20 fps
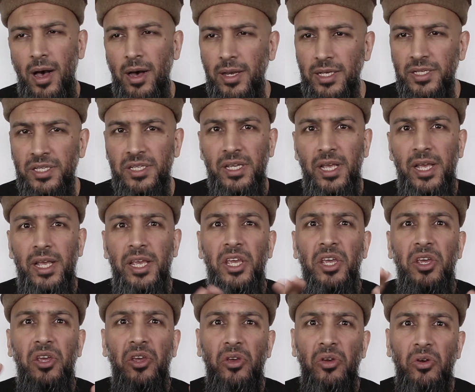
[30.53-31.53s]
It's a
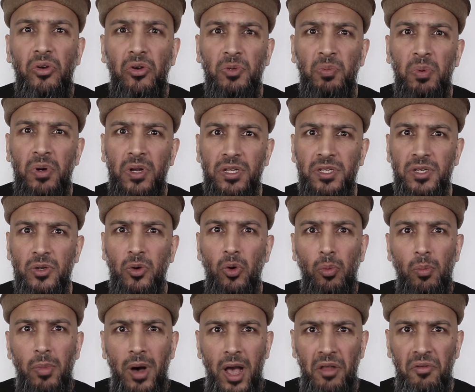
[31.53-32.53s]
huge political
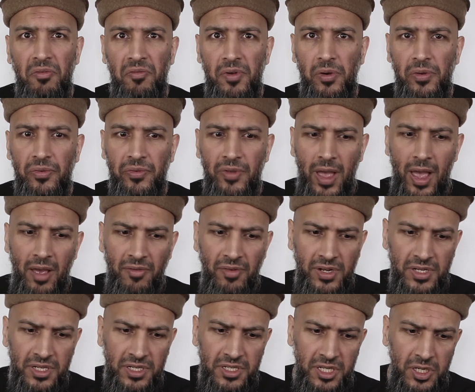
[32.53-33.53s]
minefield
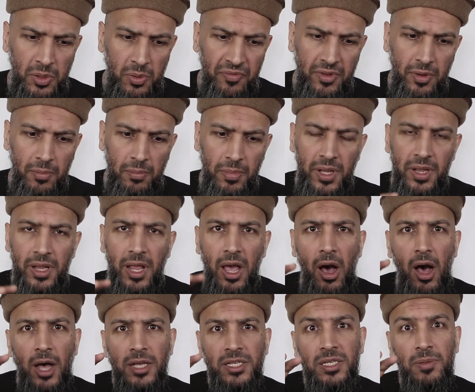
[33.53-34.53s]
having to deal with them. But there
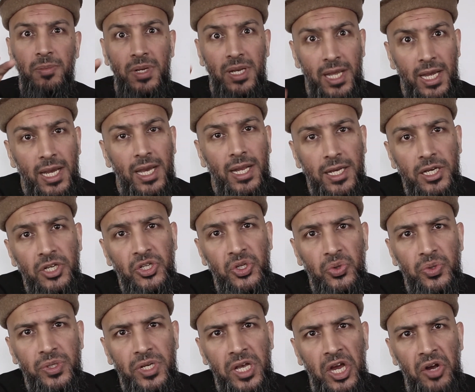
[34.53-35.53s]
are some legal
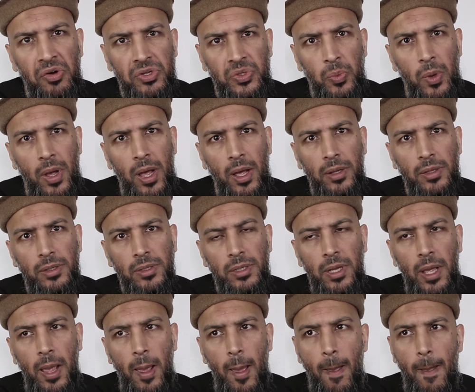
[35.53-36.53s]
issues here as well.
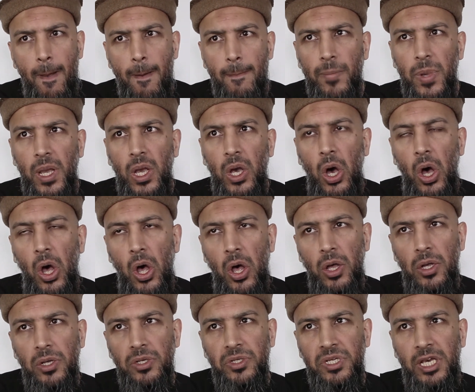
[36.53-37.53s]

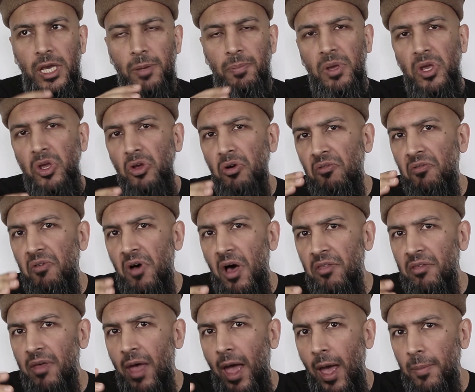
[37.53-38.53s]
Because keeping your
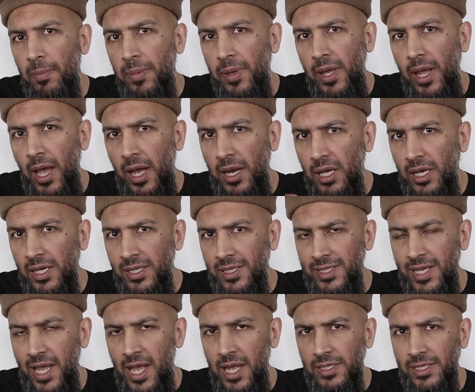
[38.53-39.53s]
father happy and
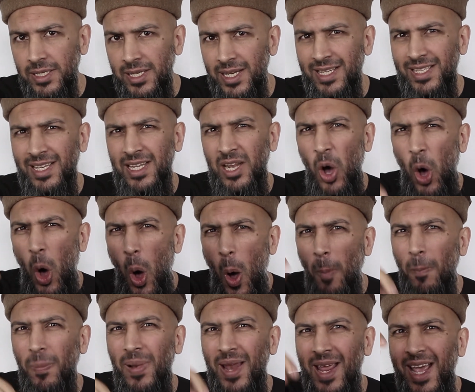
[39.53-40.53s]
content is an
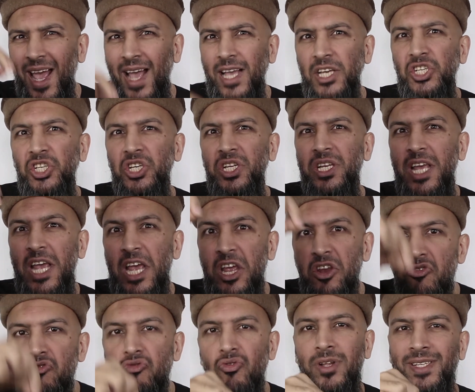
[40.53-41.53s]
obligation
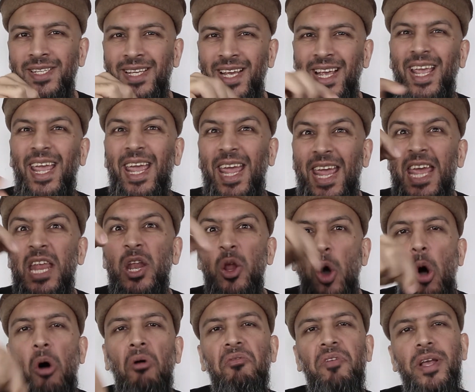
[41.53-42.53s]
intrinsic, in
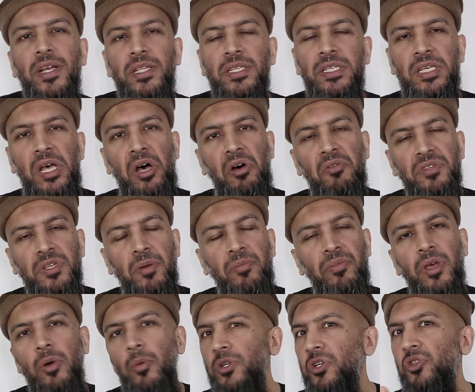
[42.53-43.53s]
of itself,
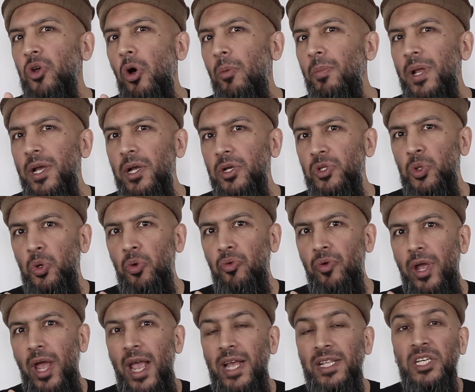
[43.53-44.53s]
something which is
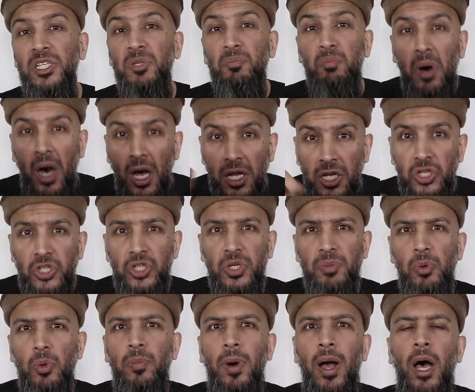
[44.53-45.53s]
obligatory. It is
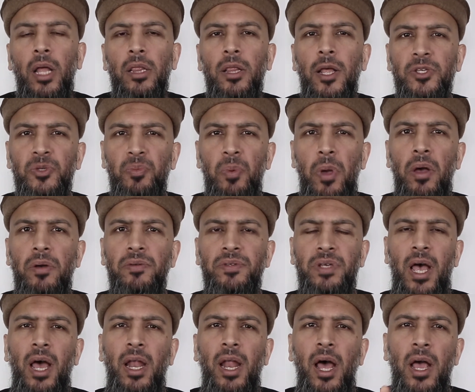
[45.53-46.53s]
punishable by Allah subhanahu wa
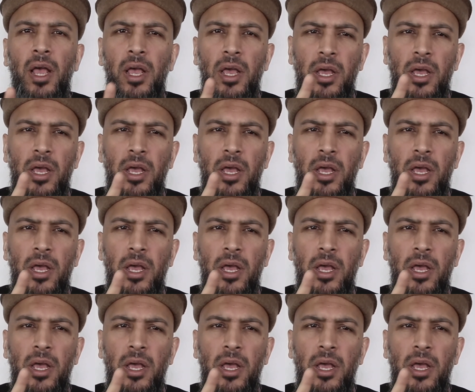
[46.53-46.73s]
ta'ala